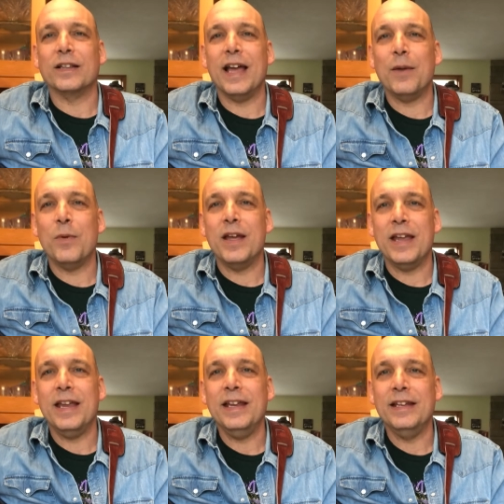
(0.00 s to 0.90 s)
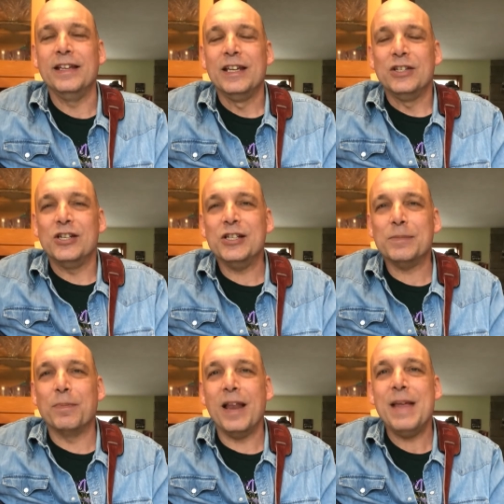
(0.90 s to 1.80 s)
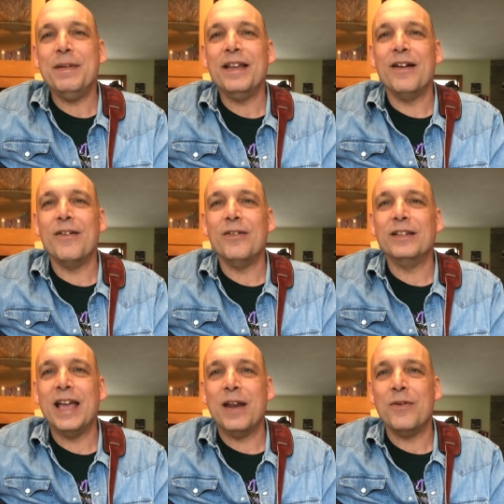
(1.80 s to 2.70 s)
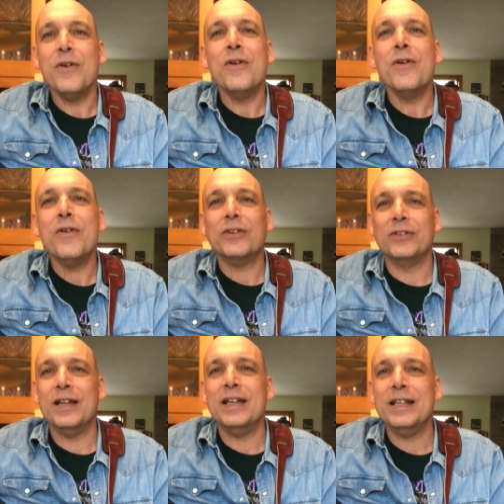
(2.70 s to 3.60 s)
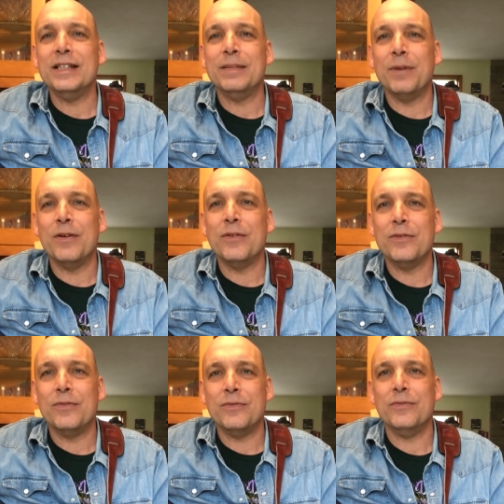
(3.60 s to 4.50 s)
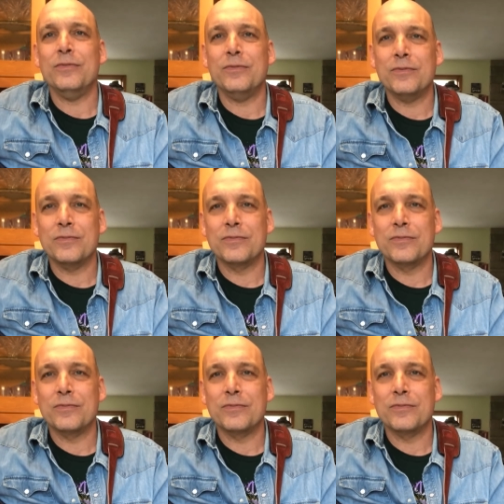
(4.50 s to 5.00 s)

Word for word: that way, just blame it on that old crazy bone.